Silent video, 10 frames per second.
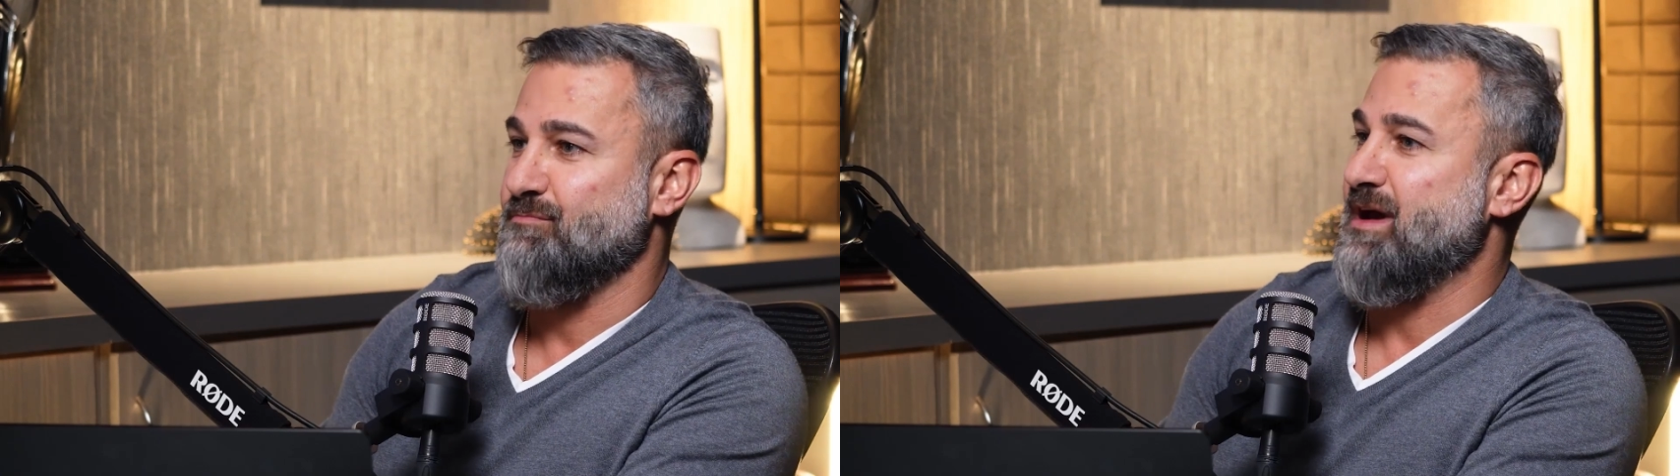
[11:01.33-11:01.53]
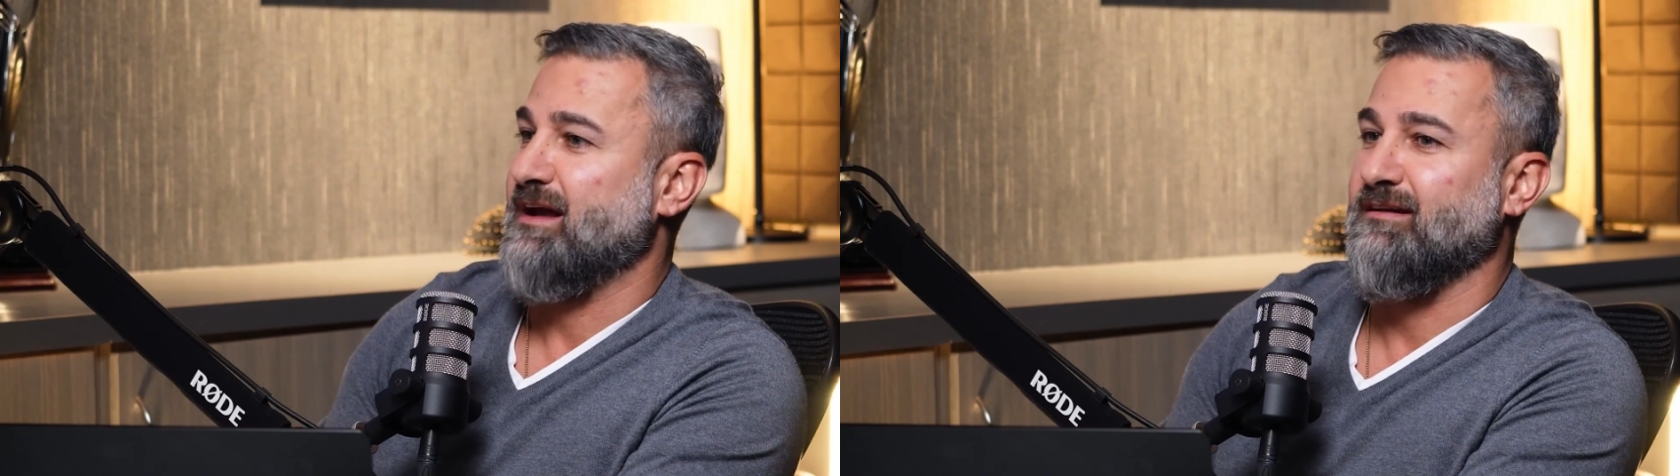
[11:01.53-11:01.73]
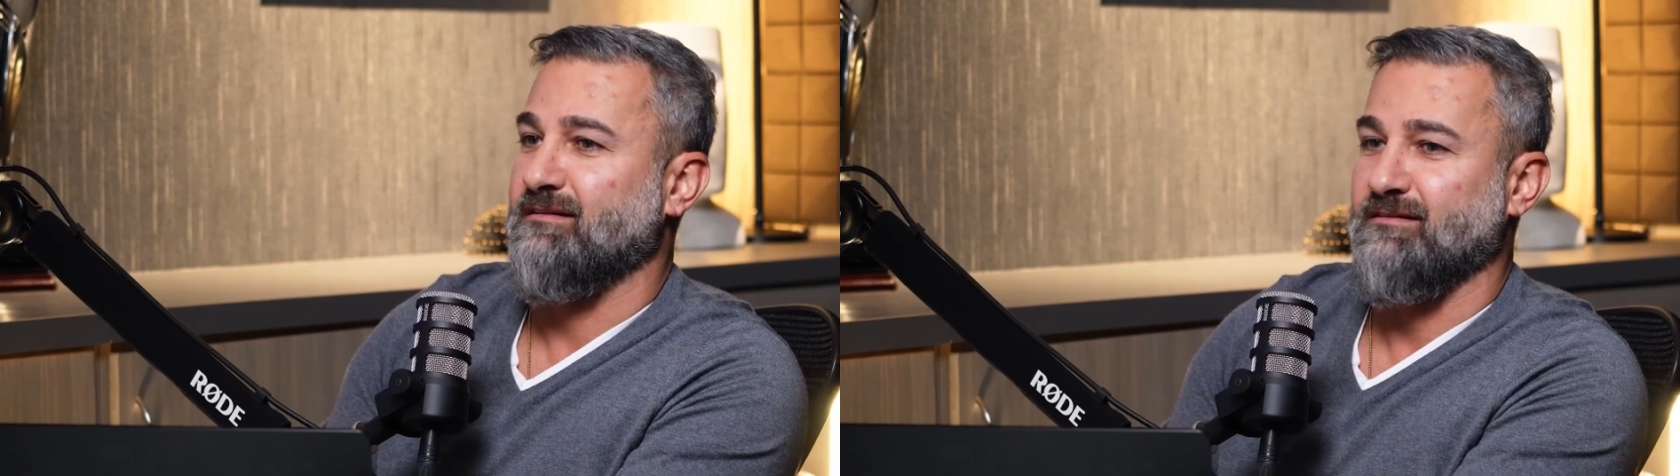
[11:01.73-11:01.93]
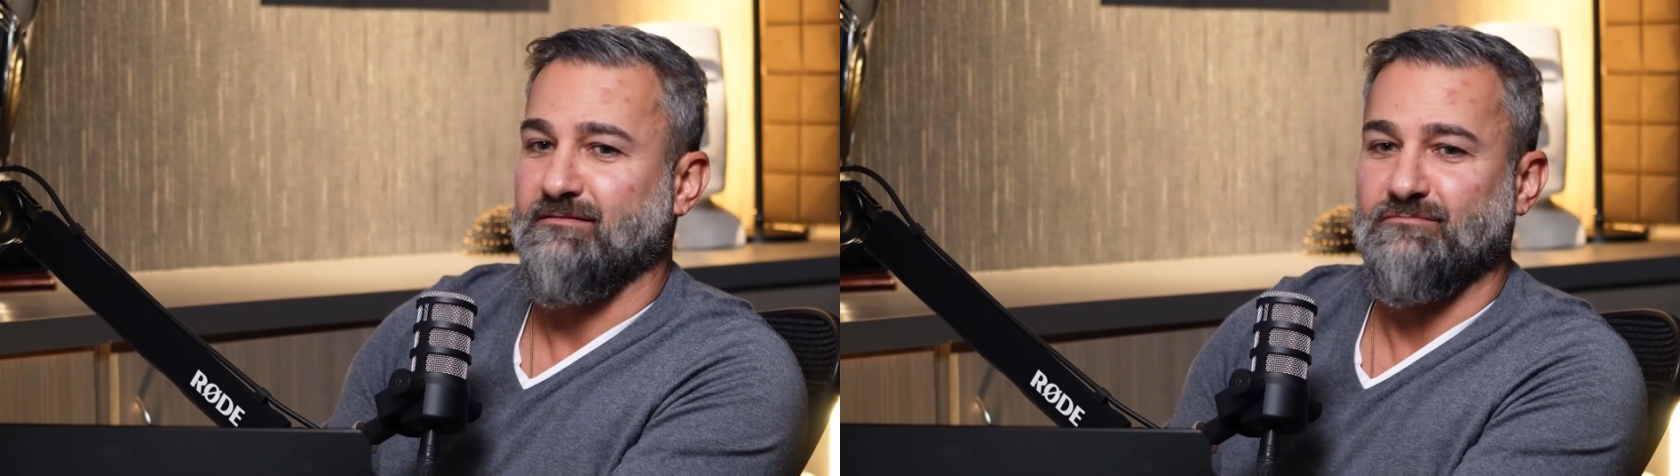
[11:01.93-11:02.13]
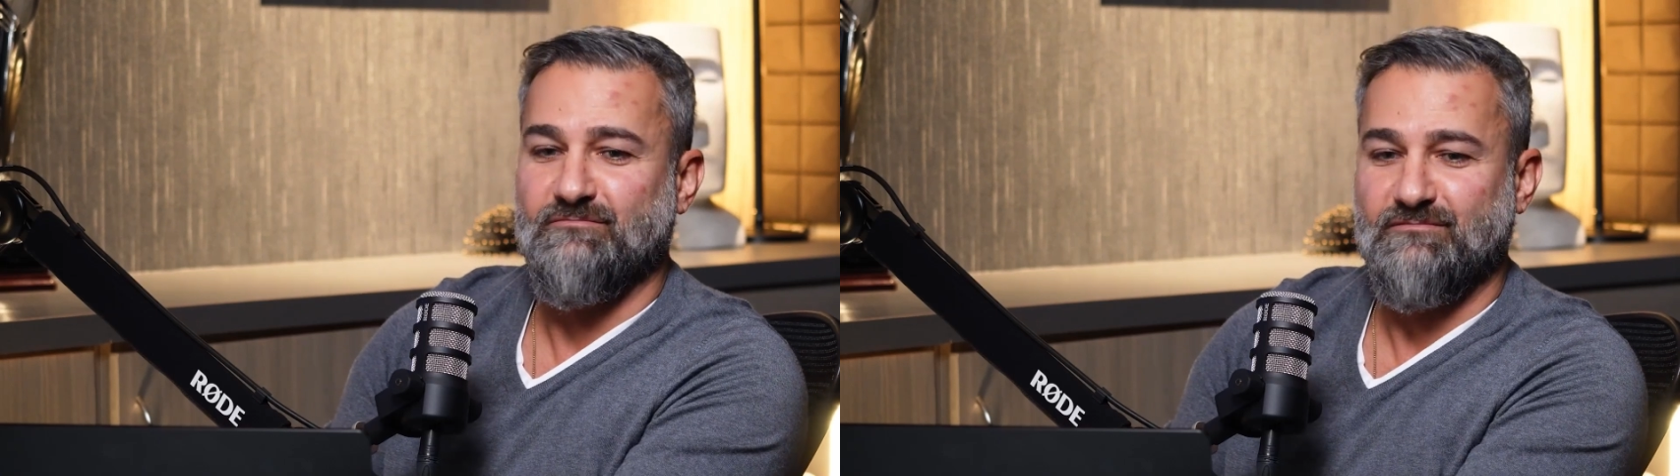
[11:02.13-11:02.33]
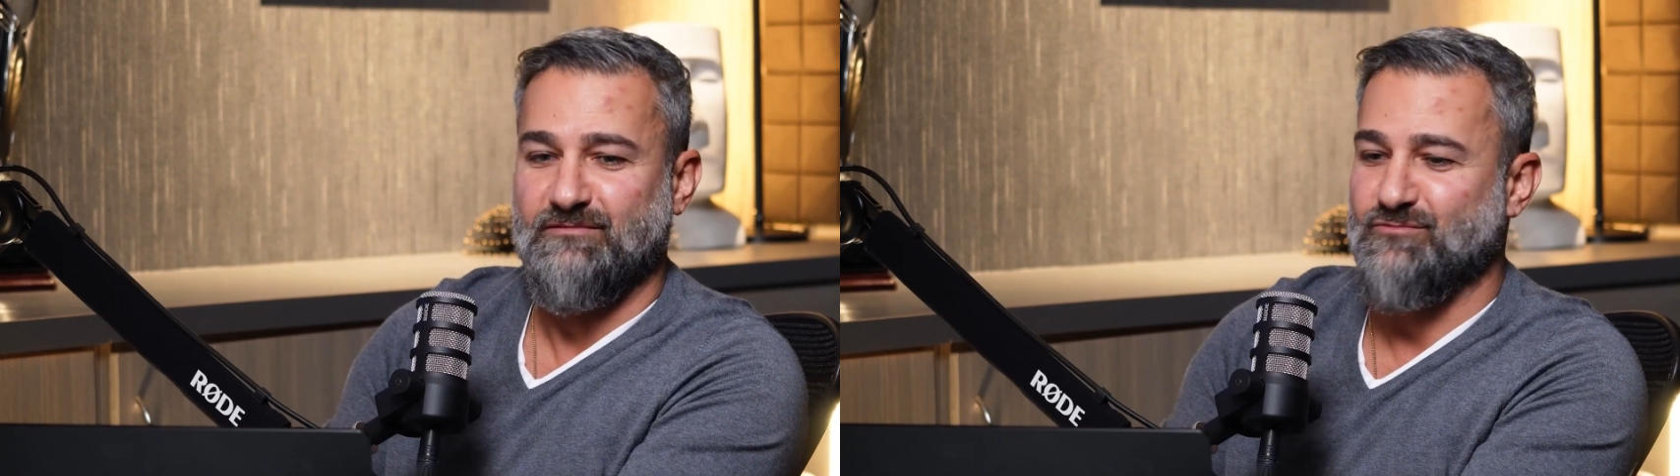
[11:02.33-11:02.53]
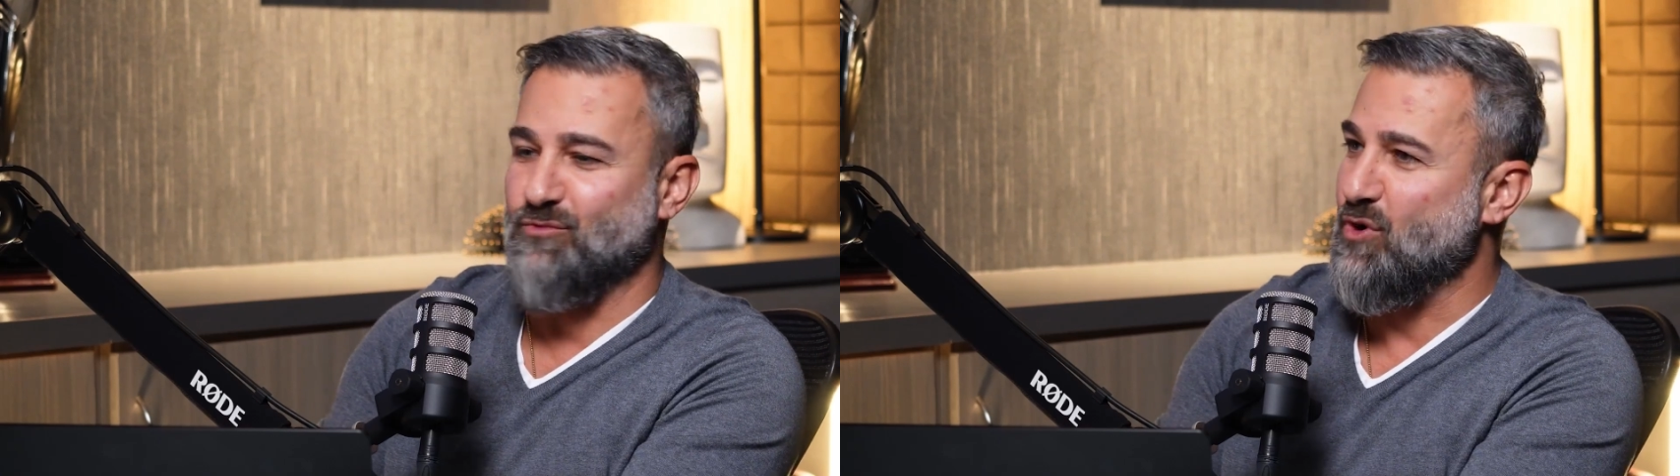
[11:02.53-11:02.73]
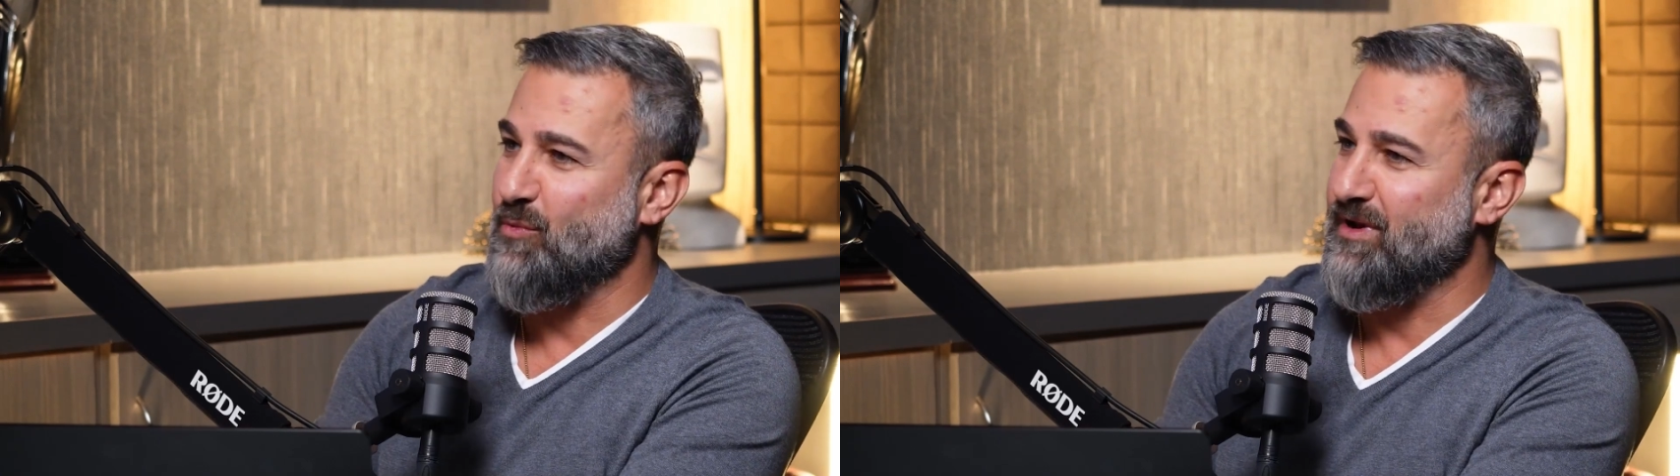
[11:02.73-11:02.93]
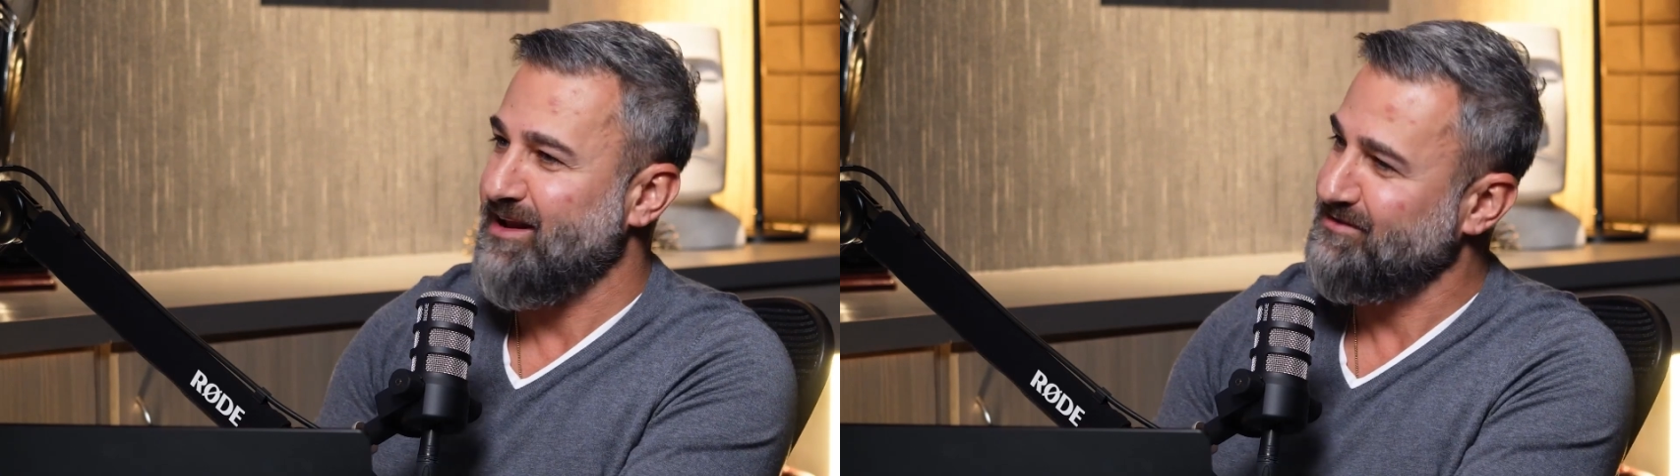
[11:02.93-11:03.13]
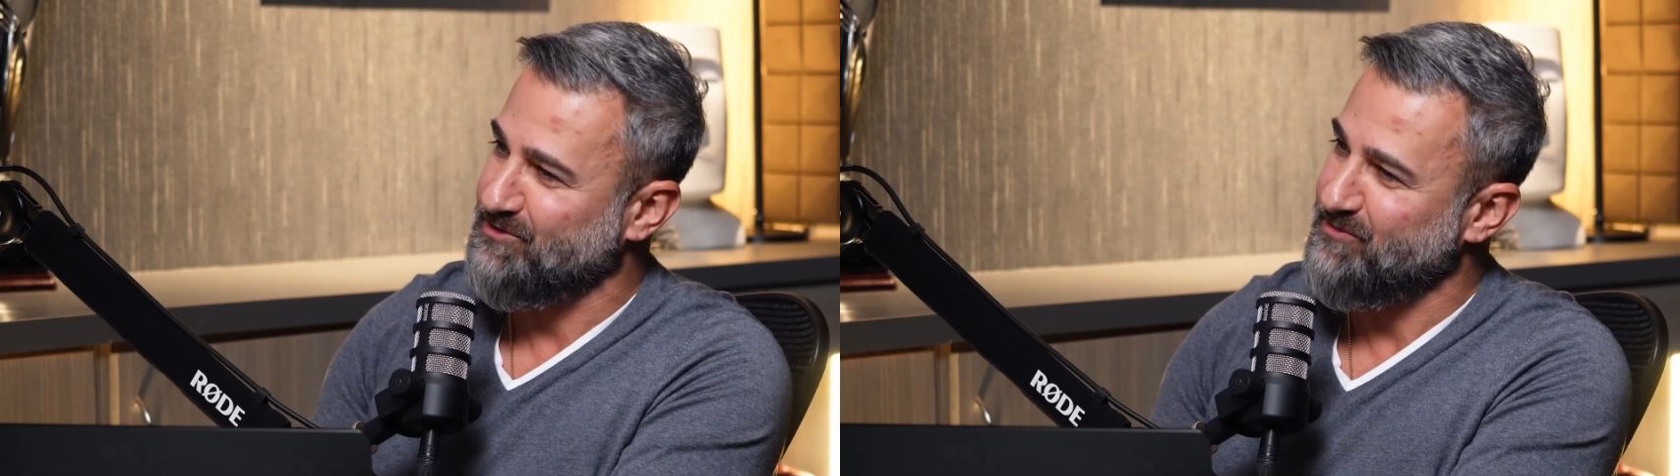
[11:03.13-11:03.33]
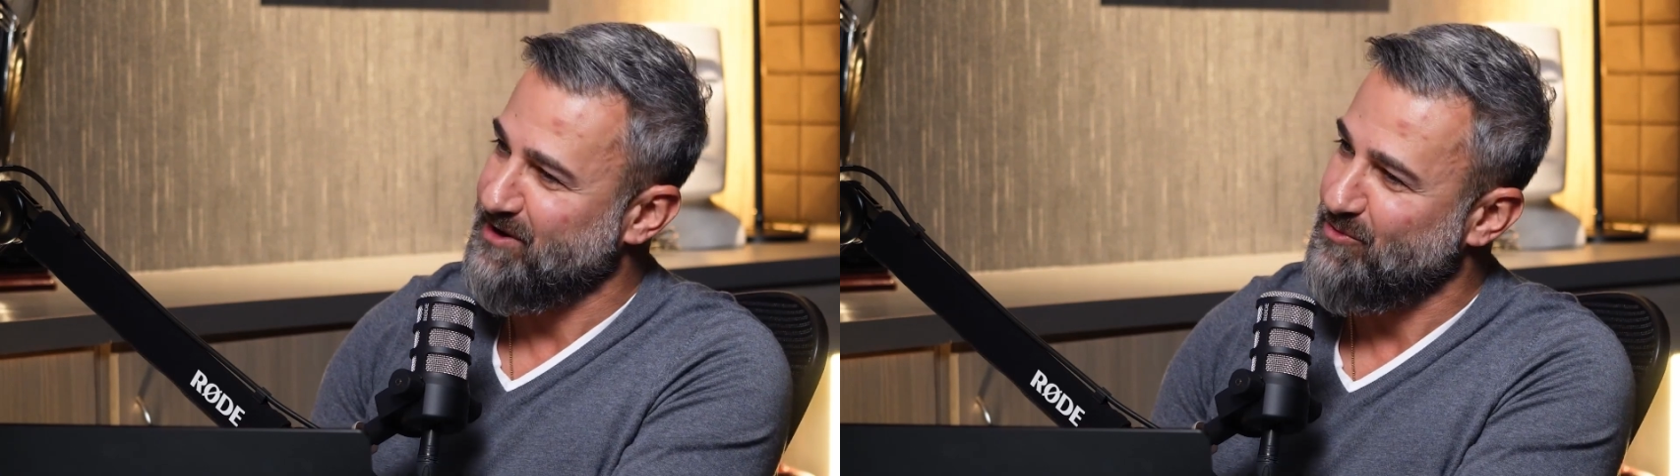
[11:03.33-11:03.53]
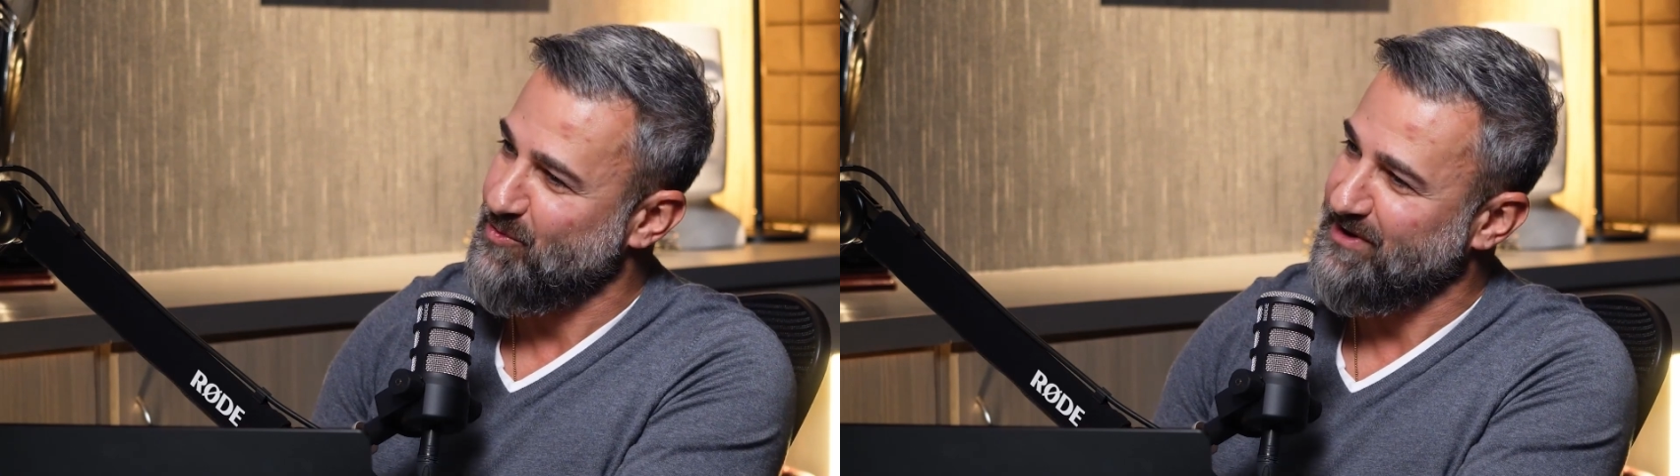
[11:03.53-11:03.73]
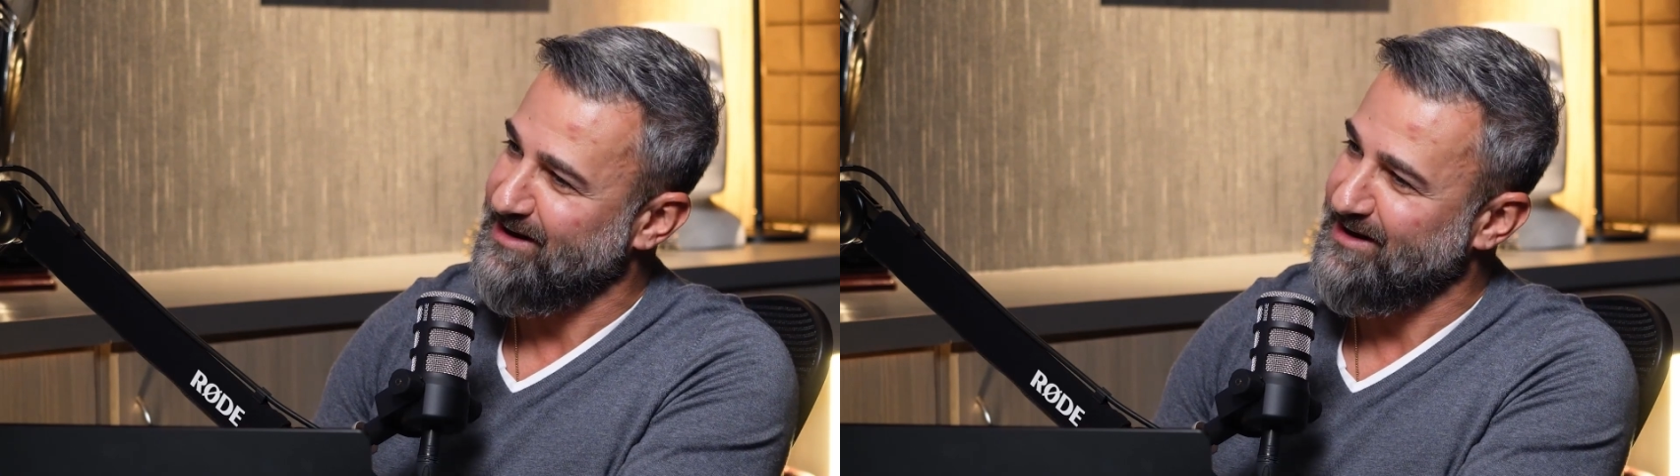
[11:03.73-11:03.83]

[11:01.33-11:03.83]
back in the Roman days, the Greek Roman